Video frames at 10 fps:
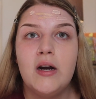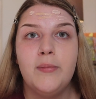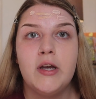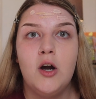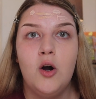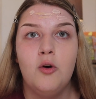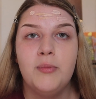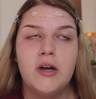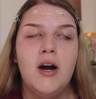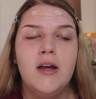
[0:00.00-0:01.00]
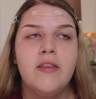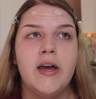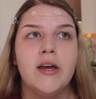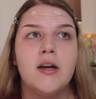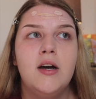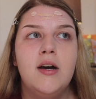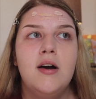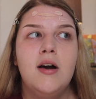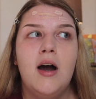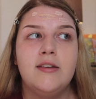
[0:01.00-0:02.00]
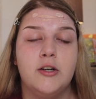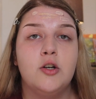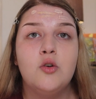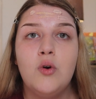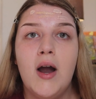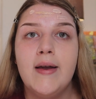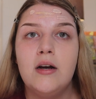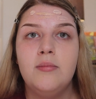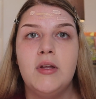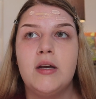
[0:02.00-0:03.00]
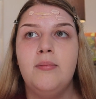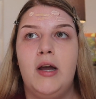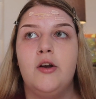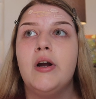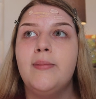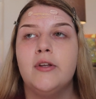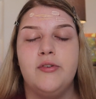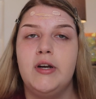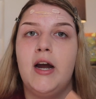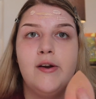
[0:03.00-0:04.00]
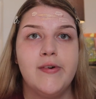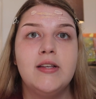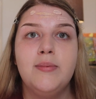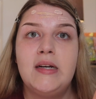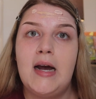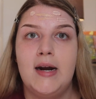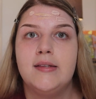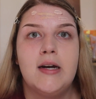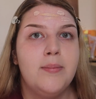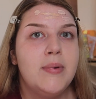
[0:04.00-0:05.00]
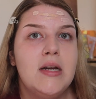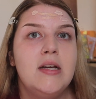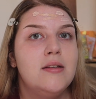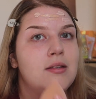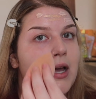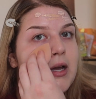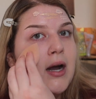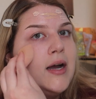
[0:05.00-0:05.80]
And I'm like, oh my god, like, I start crying. I'm like, my grandma's very high risk. My dad has diabetes. Like,